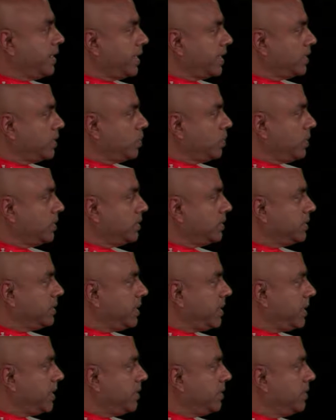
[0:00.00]
neck to one
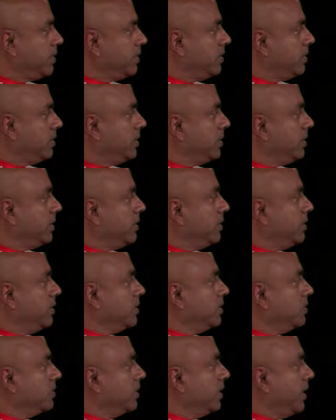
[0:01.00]
side,
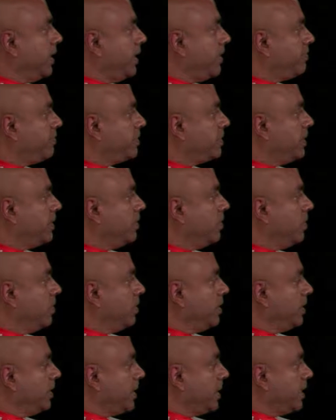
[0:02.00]
to the left, and
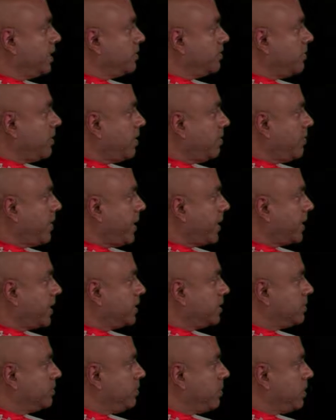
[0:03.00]
hold it as far back
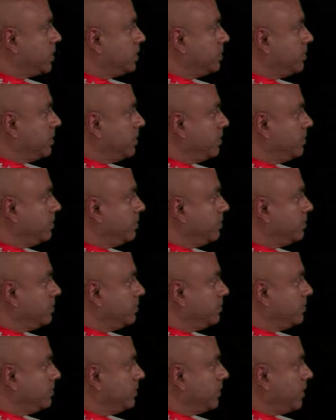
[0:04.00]
as possible.
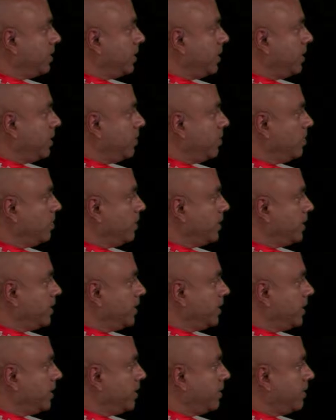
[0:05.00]
And hold
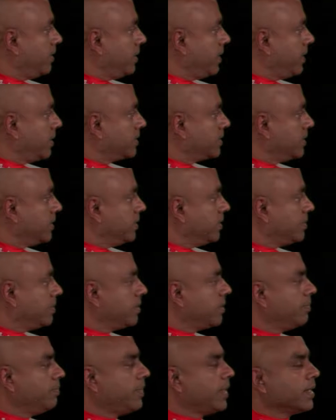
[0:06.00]
it there. Excellent.
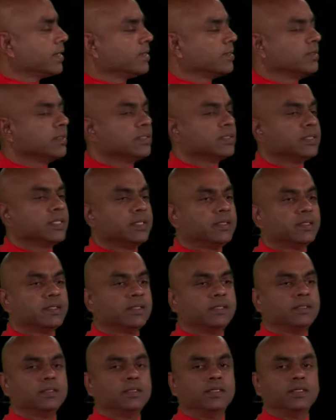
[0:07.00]
Come back to the
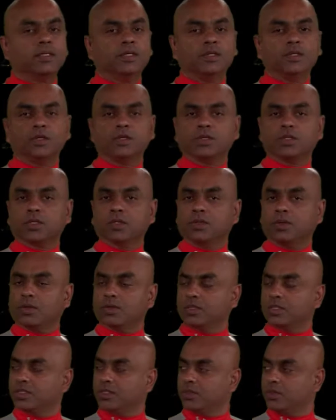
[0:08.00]
center. You should know
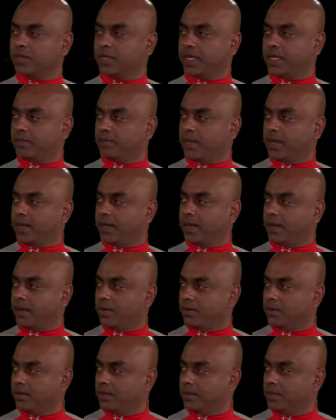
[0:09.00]
this routine by
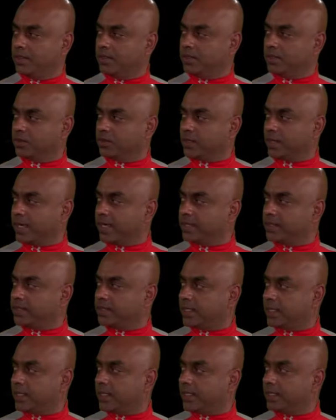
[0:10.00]
now. To the right
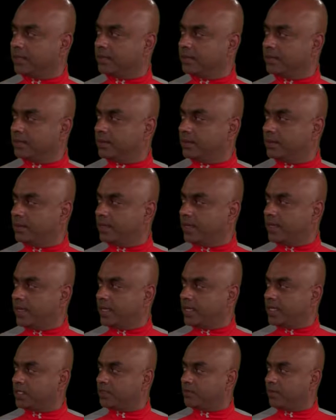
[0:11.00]
side,
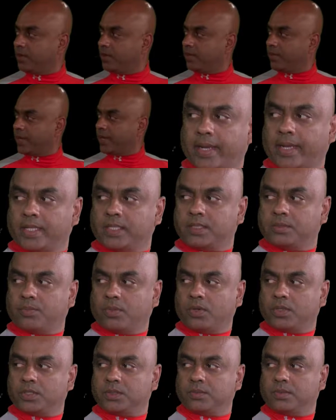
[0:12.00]
as far back as
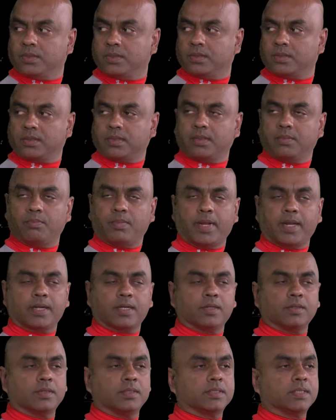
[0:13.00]
possible. Come back
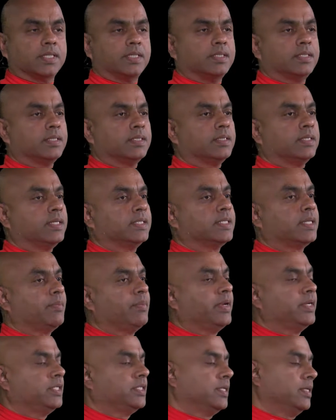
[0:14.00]
to the center. As I
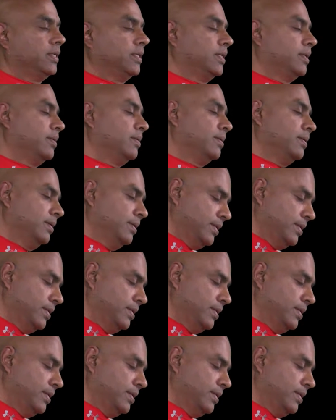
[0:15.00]
mentioned in the